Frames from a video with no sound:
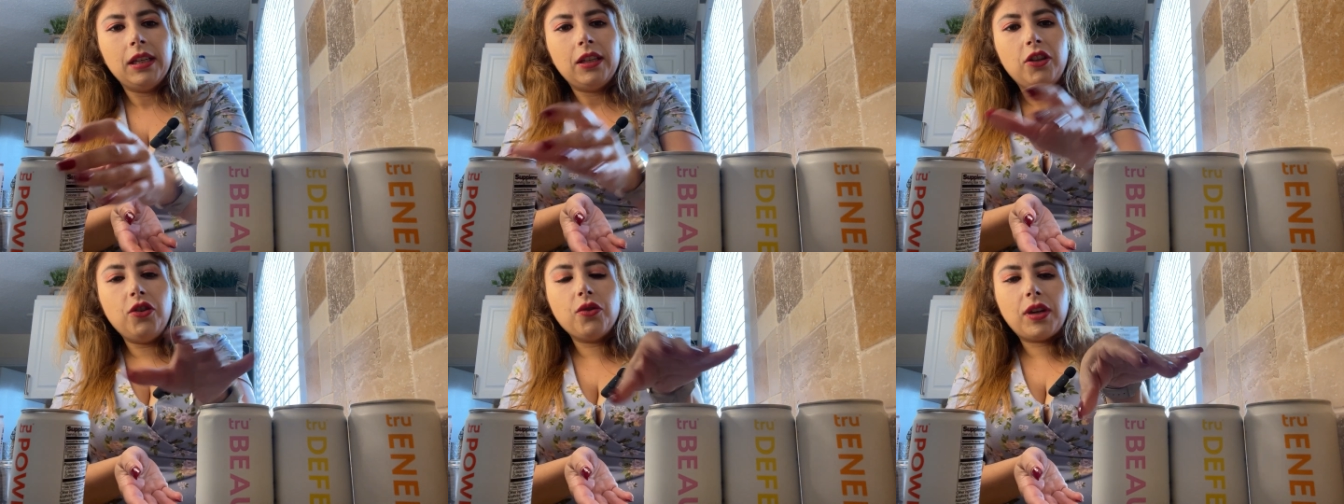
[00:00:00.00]

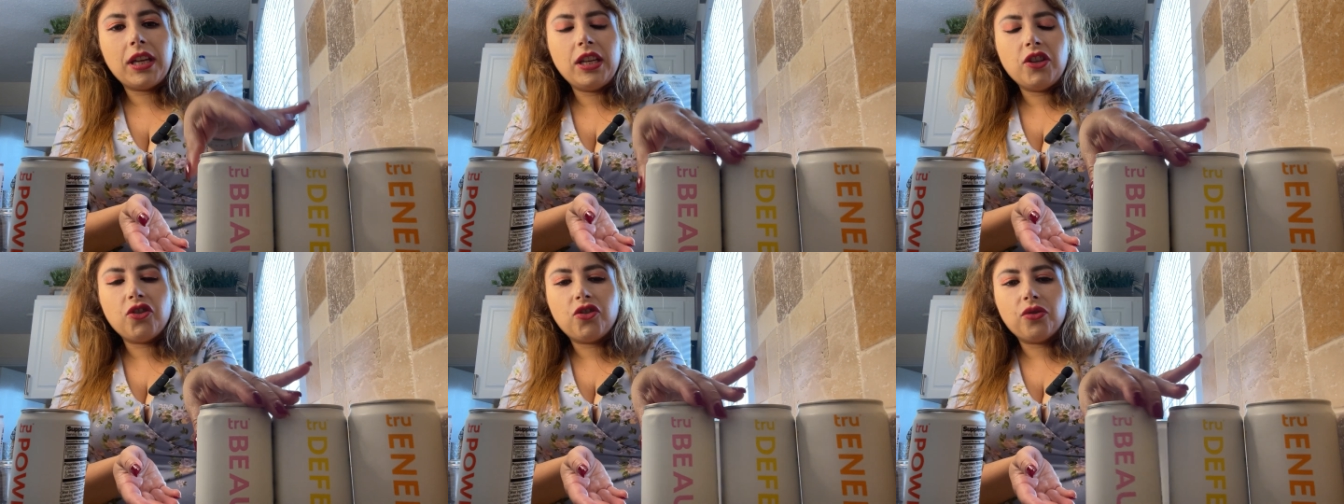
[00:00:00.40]
You can
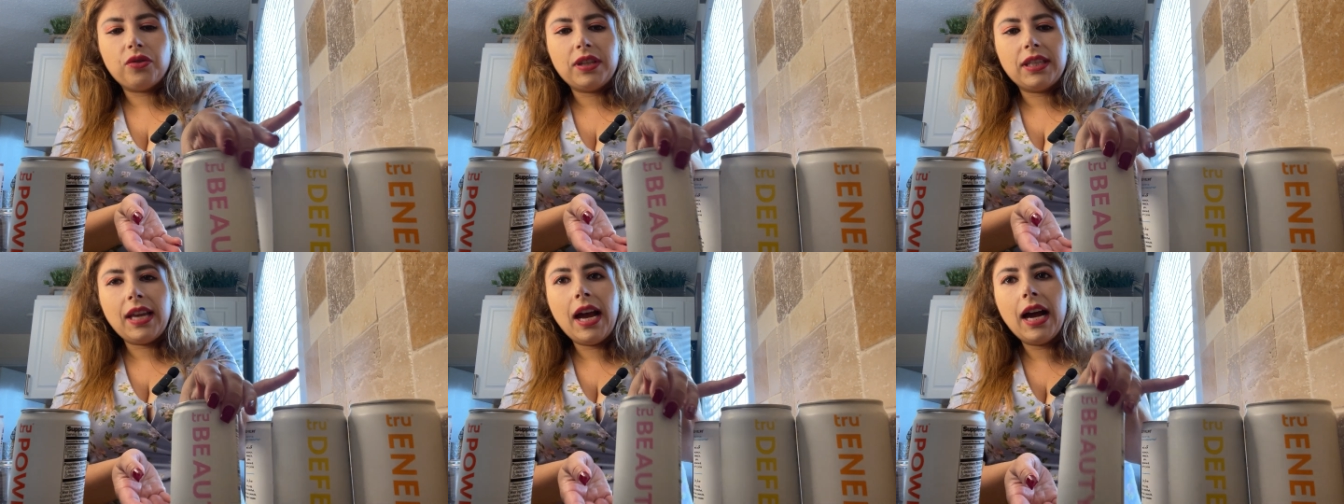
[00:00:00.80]
enjoy
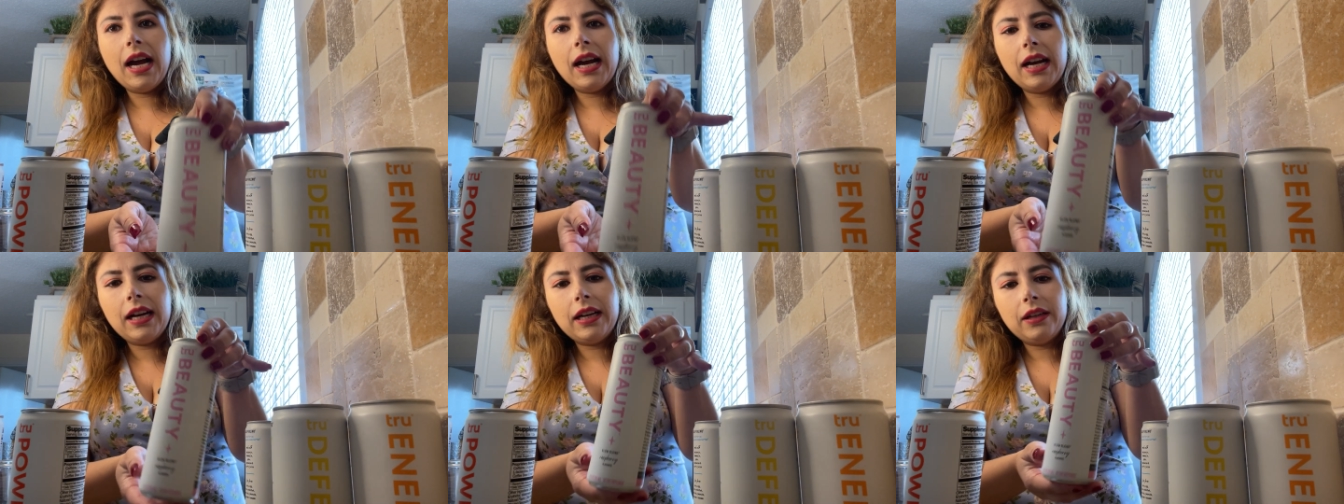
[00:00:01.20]
it
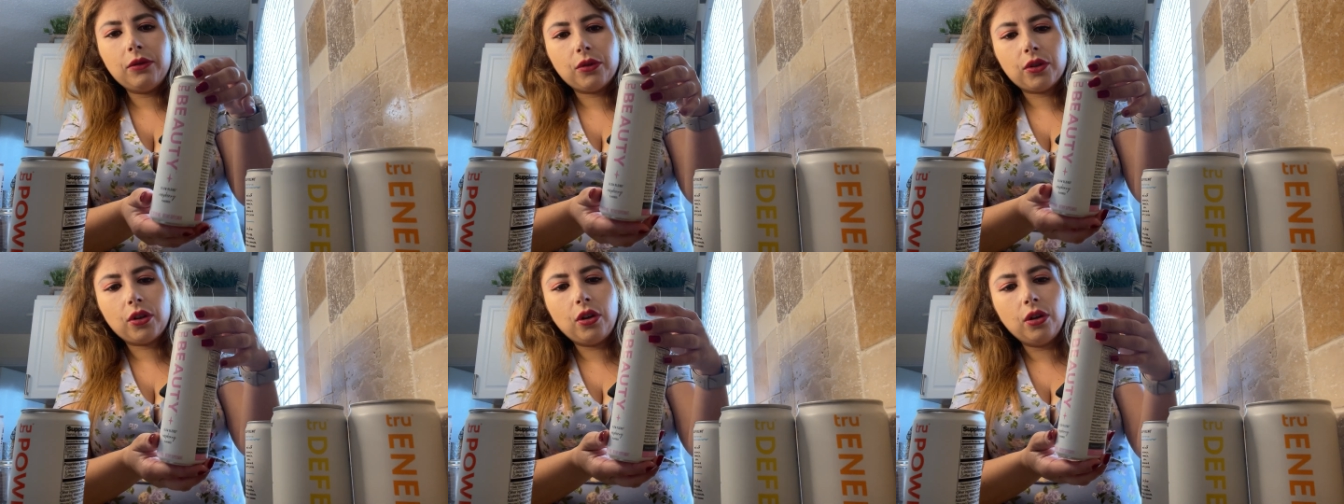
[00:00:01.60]
hot
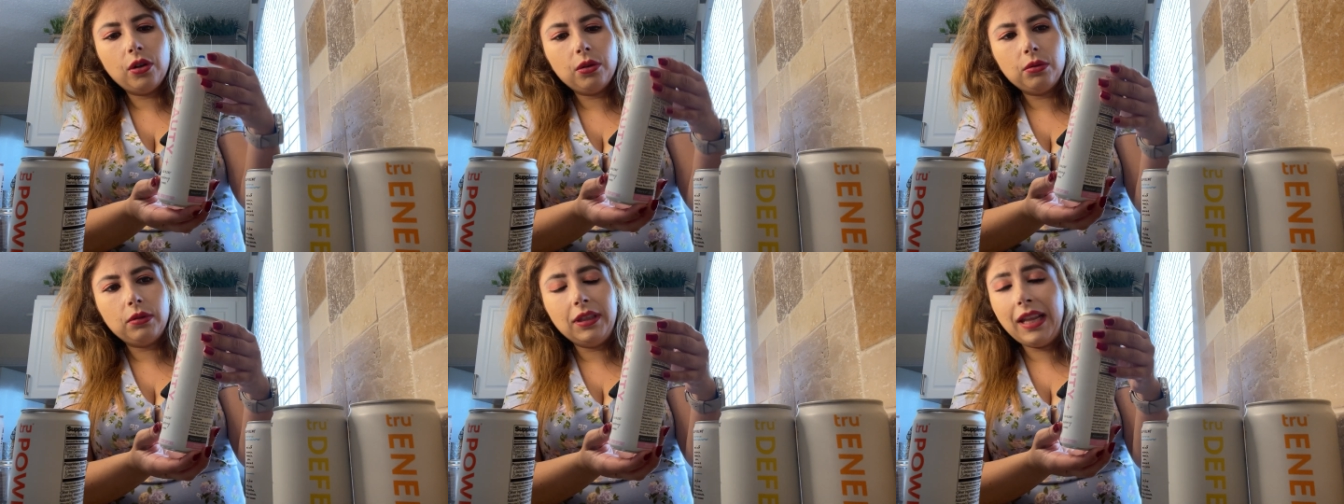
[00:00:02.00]
or
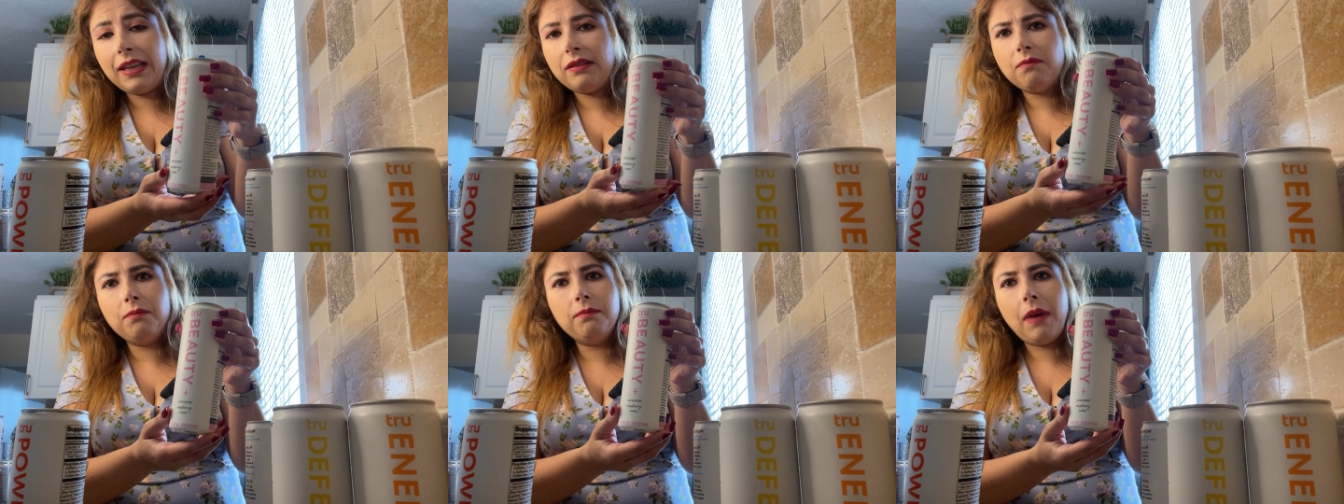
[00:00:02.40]
cold. Like
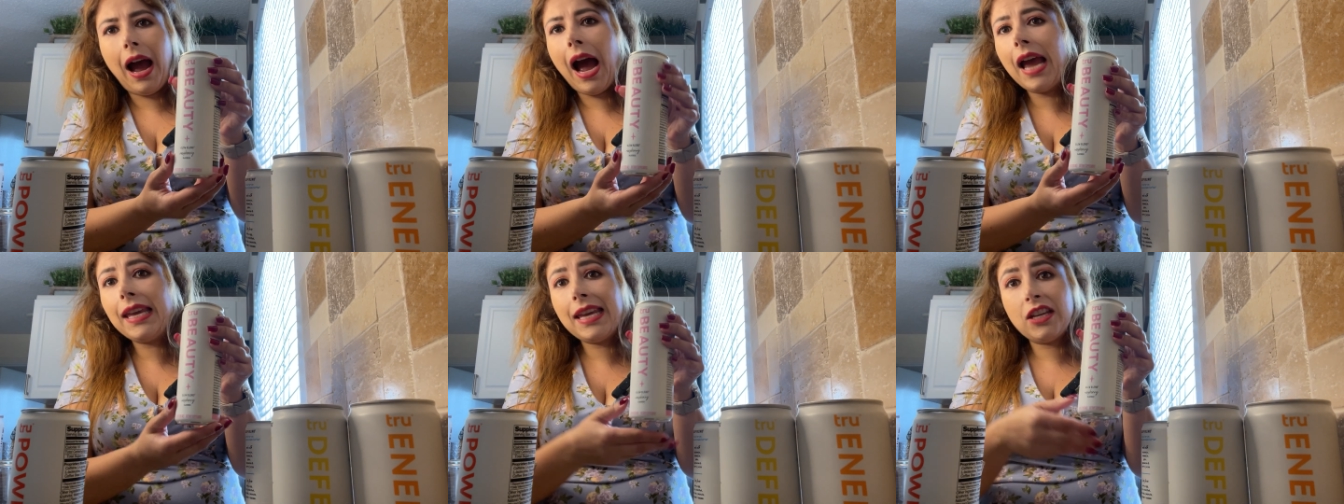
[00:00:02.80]

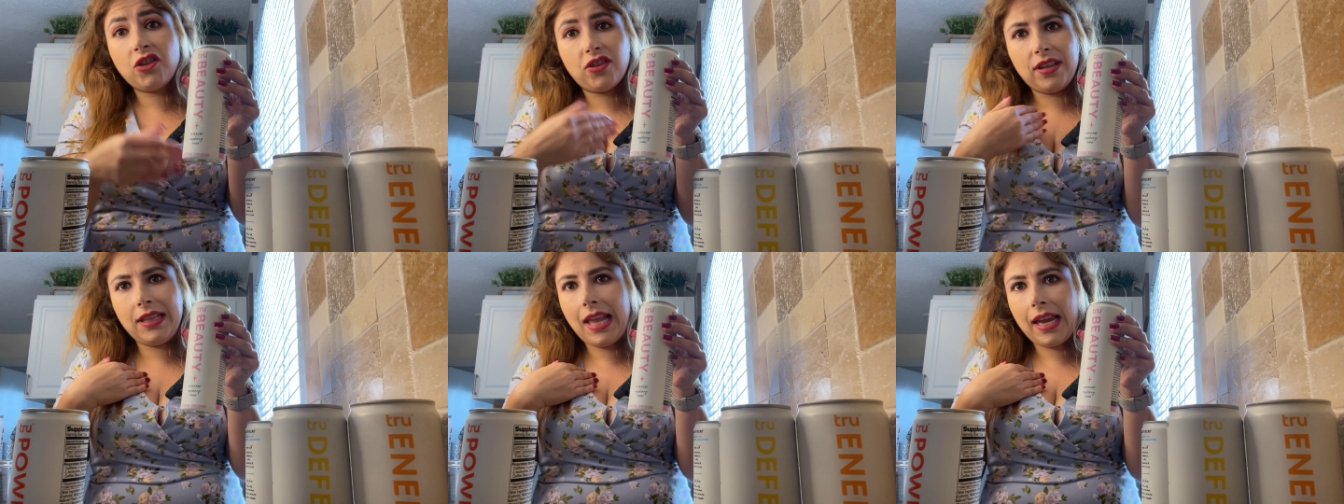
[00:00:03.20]
I
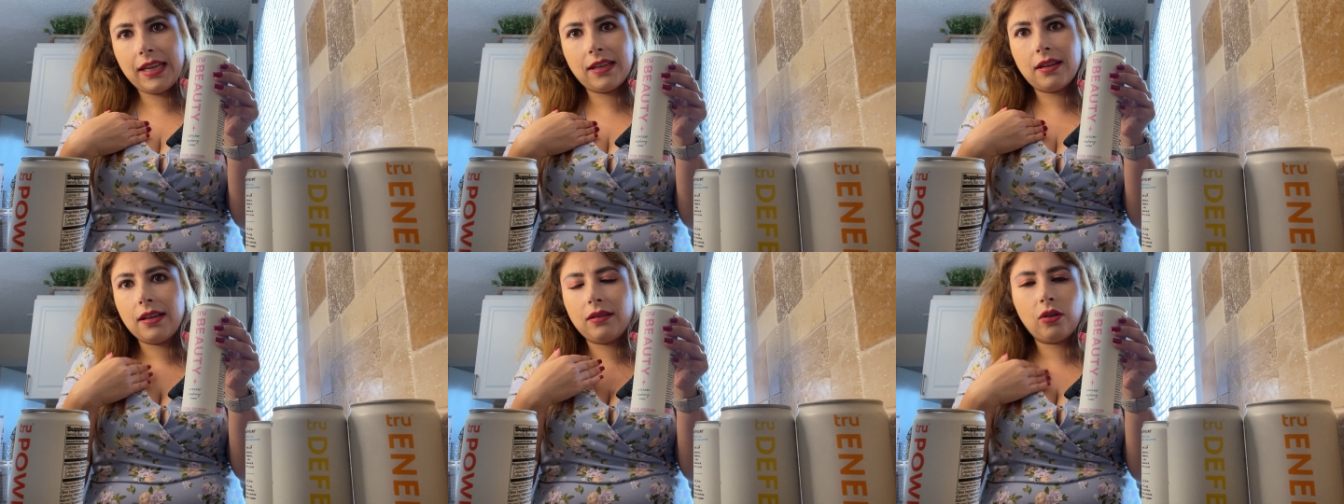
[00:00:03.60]
like
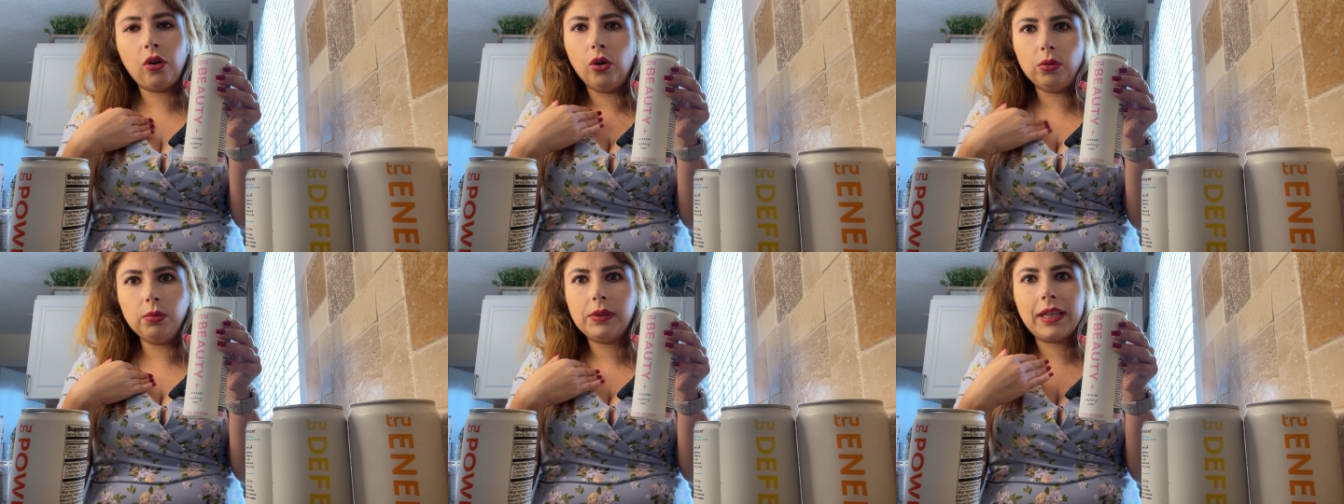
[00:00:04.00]
it
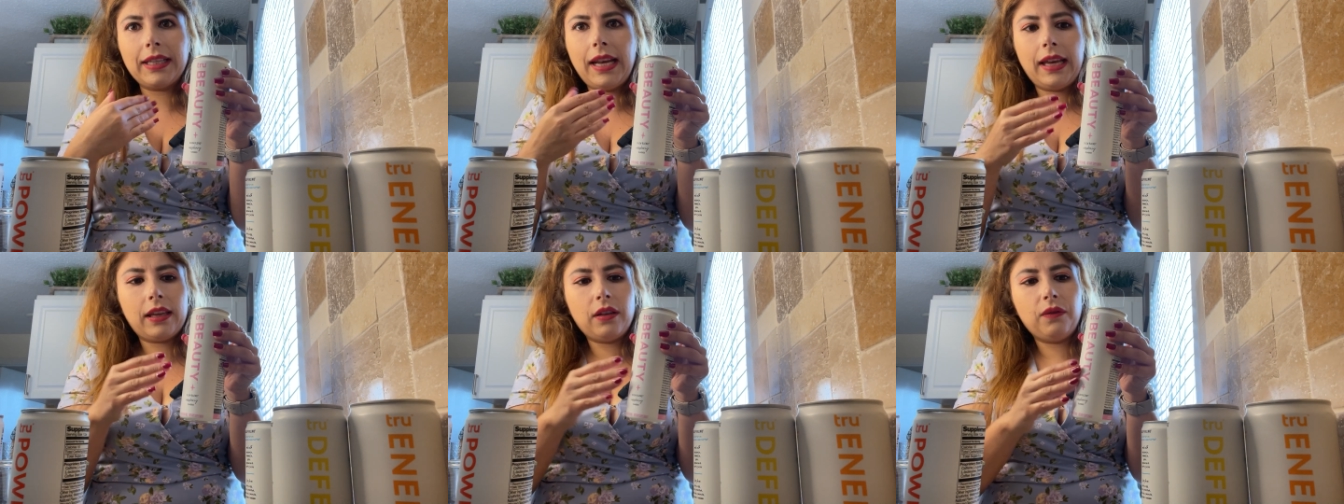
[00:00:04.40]
cold. I
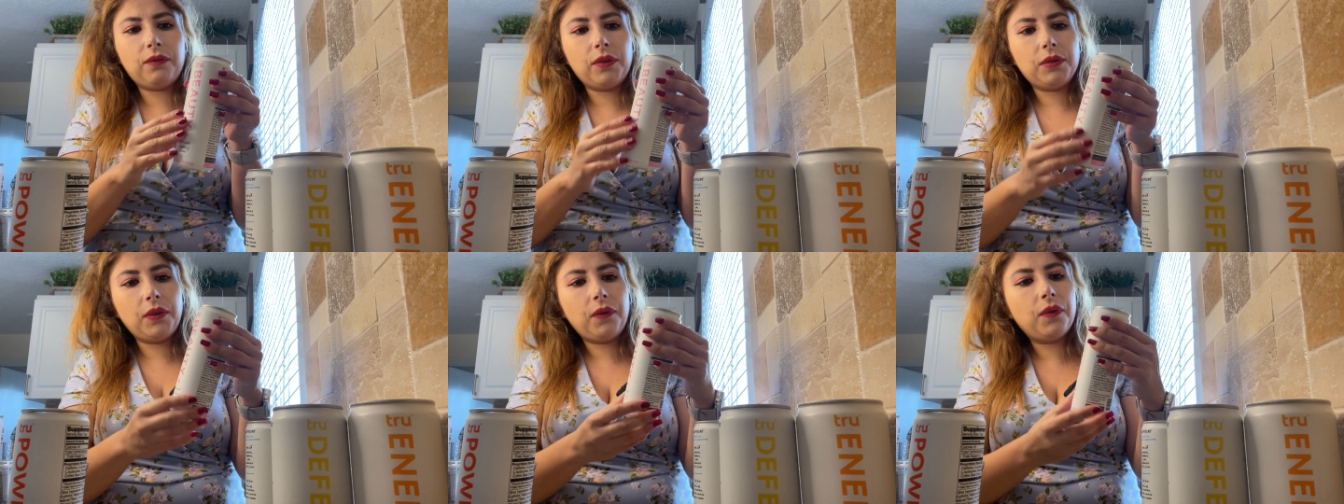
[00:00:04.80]
like it
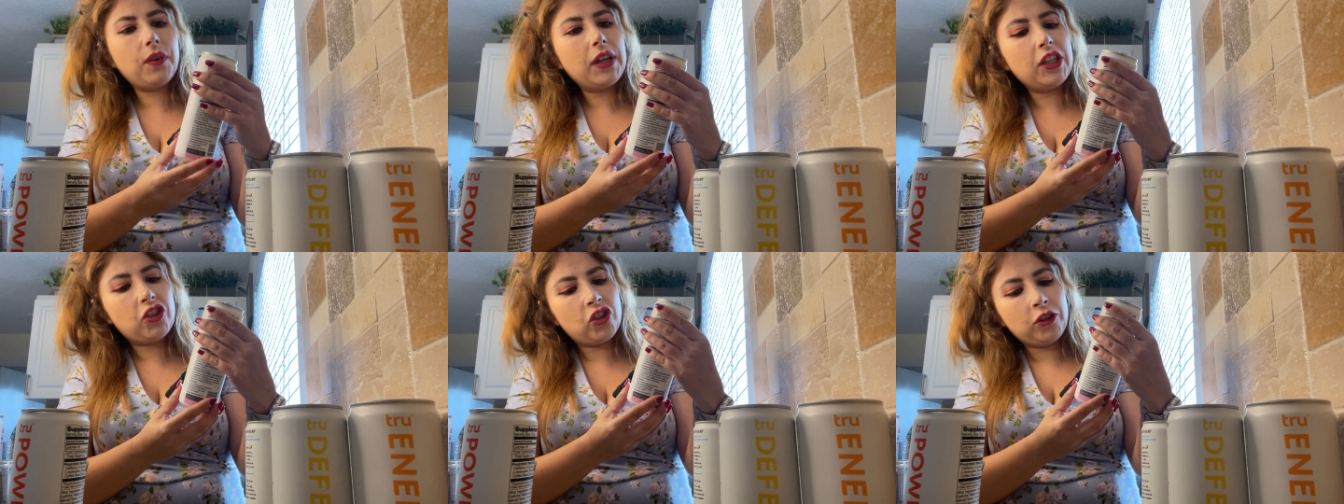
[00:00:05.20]
from the
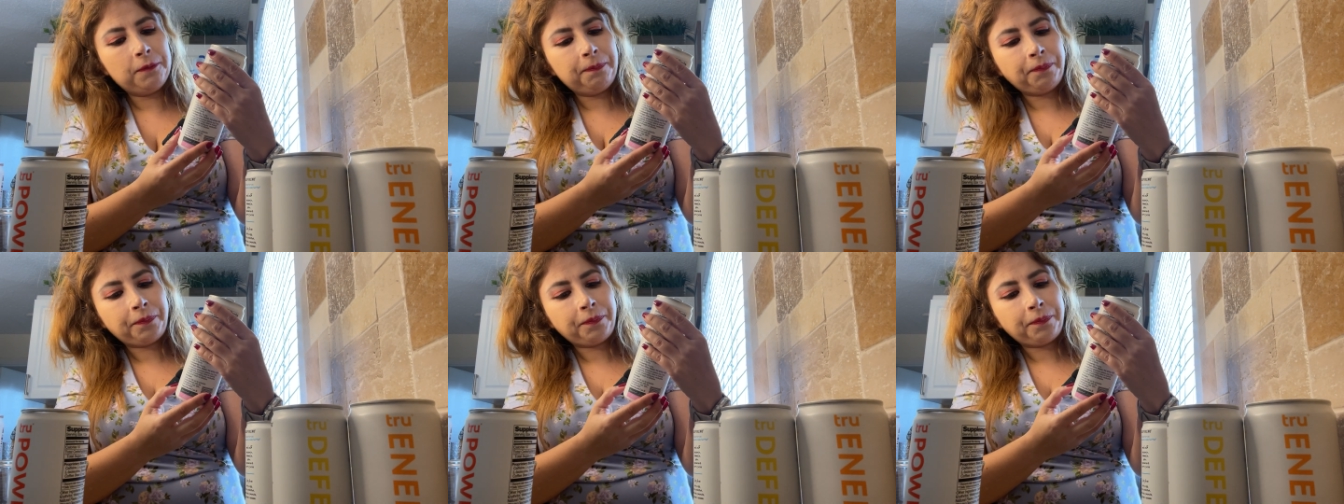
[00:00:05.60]
fridge.